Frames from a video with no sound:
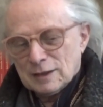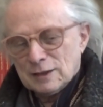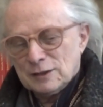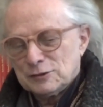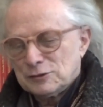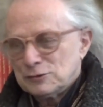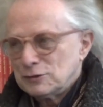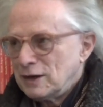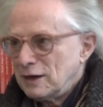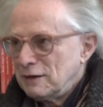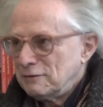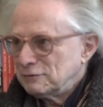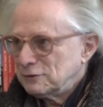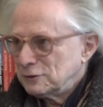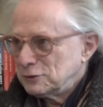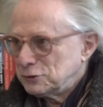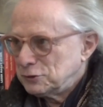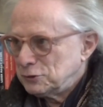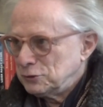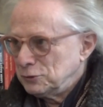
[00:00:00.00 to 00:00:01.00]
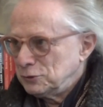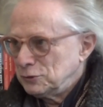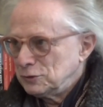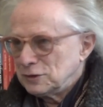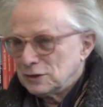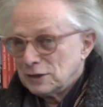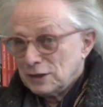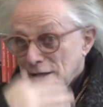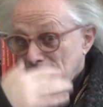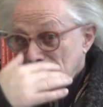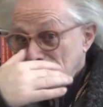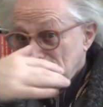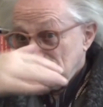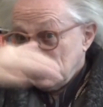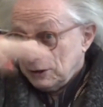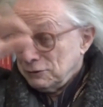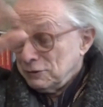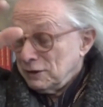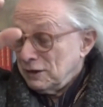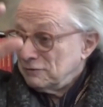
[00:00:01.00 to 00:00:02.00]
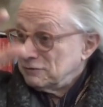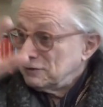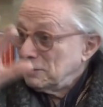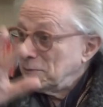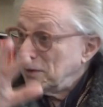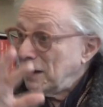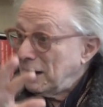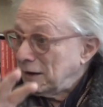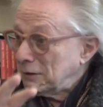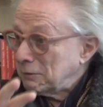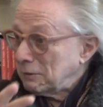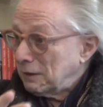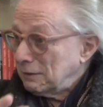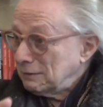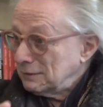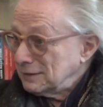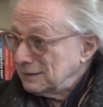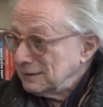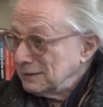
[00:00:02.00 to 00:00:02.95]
And so you have the shoes, and then you have the background.